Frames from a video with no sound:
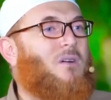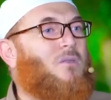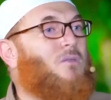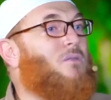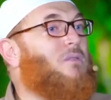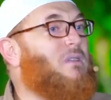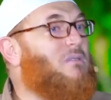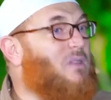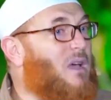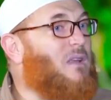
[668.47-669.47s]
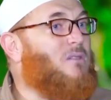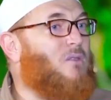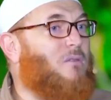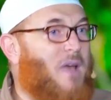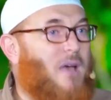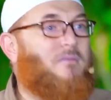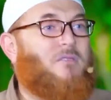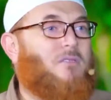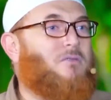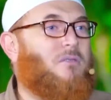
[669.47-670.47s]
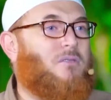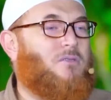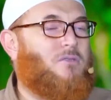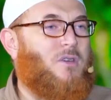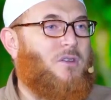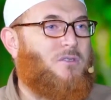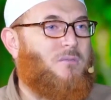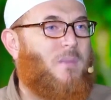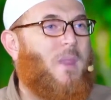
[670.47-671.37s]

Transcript: or the signs of having sexual discharge.